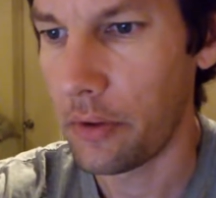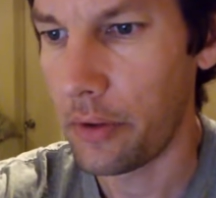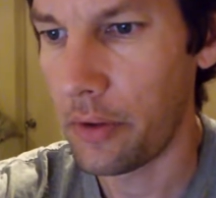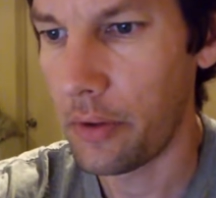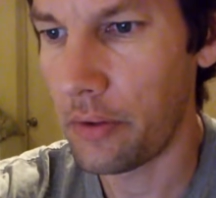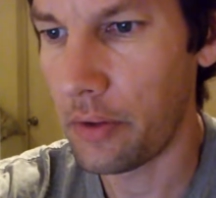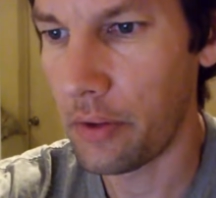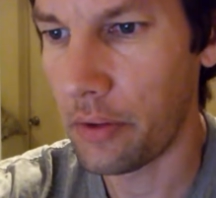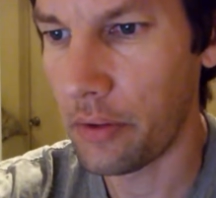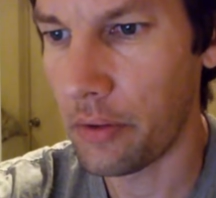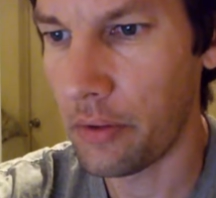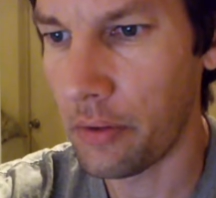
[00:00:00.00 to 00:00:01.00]

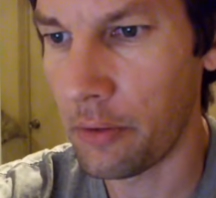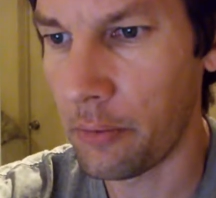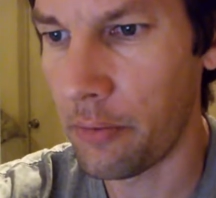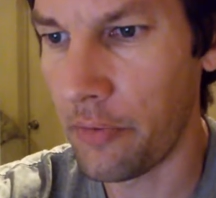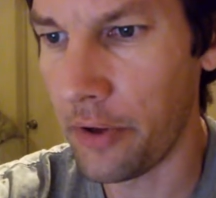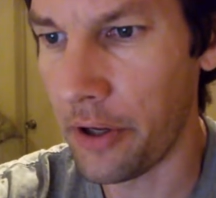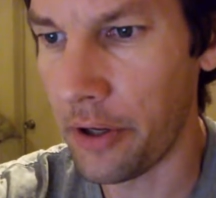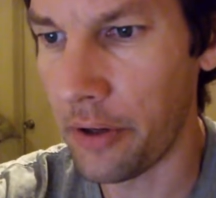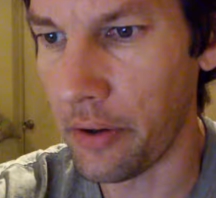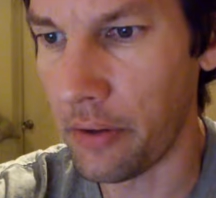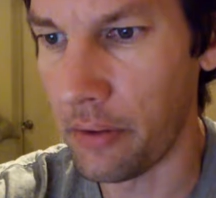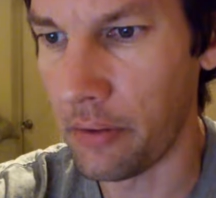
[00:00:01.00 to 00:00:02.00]
YouTube
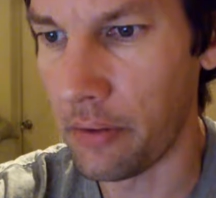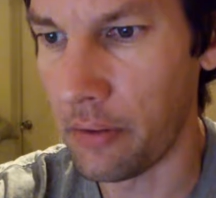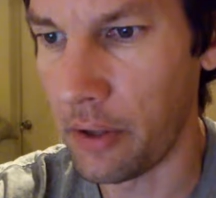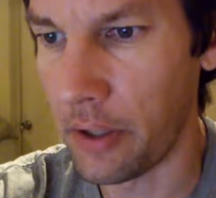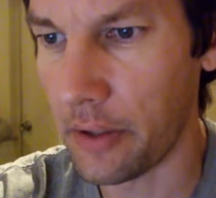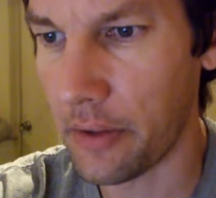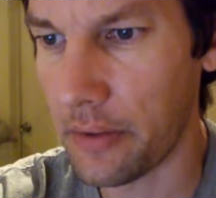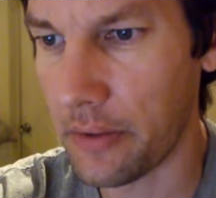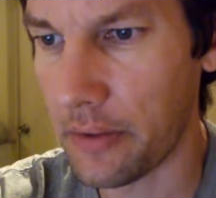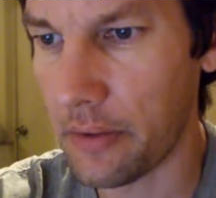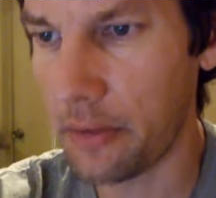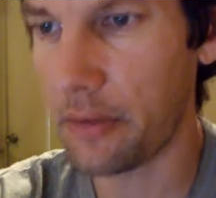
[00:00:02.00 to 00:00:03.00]
video
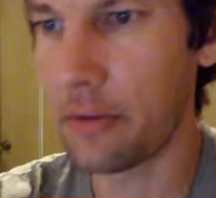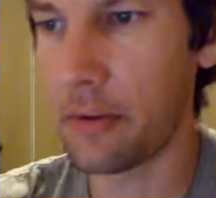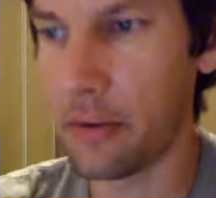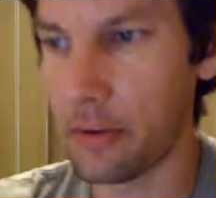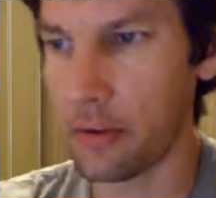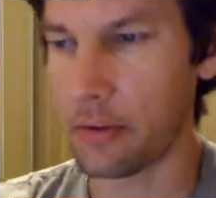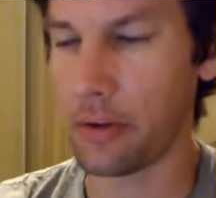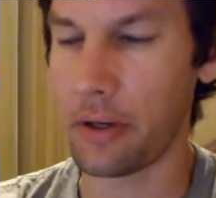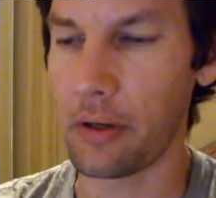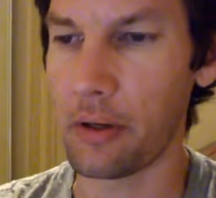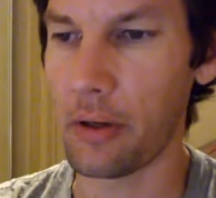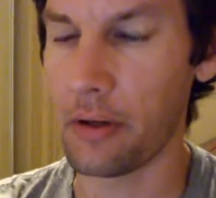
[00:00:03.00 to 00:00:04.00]
links. Okay.
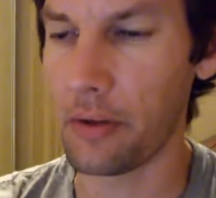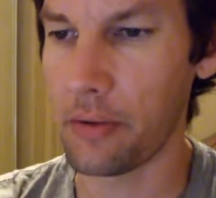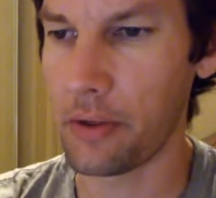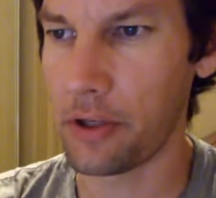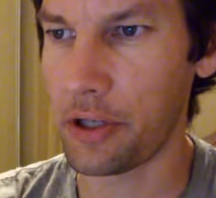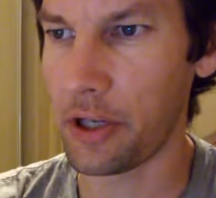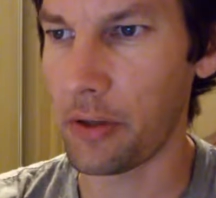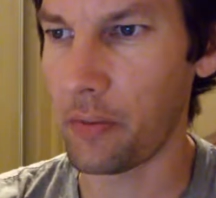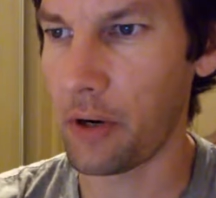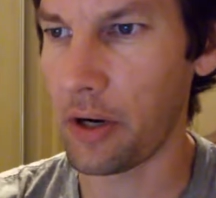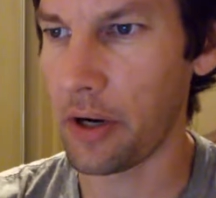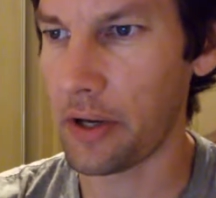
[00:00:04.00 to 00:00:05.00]
Oh shit,
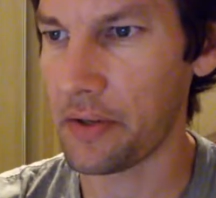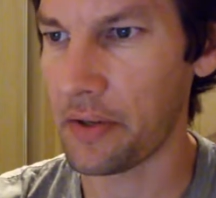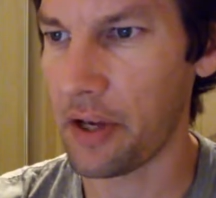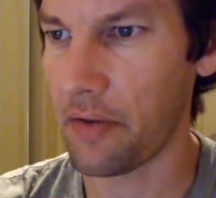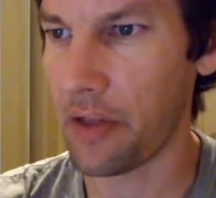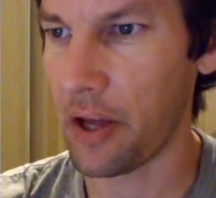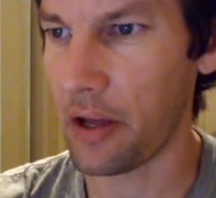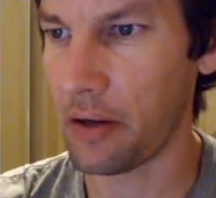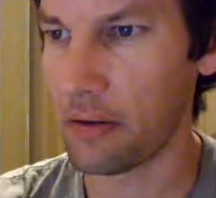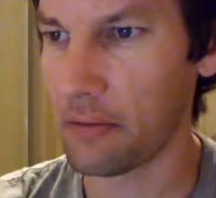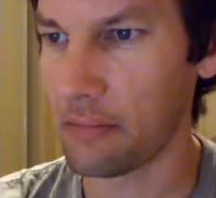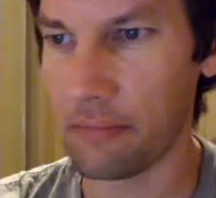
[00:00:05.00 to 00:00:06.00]
where did I save that?